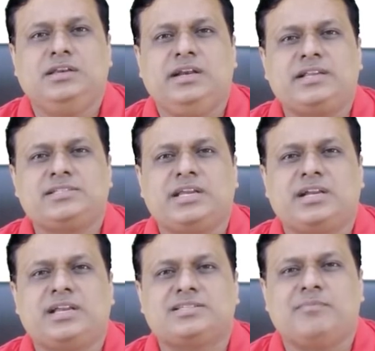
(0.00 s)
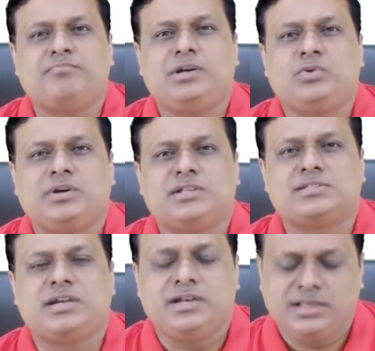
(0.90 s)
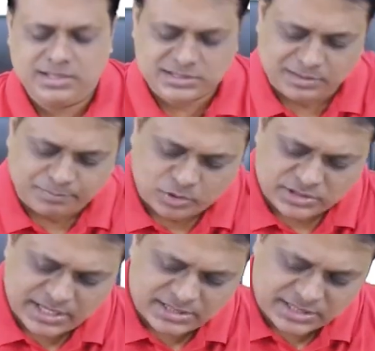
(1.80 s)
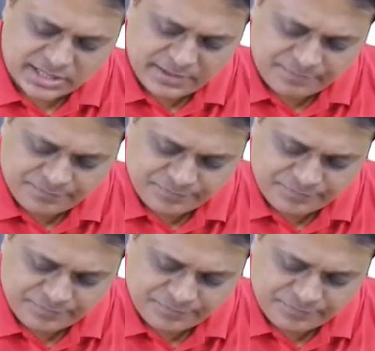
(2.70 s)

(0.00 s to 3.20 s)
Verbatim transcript: let us take an example to understand. Suppose I say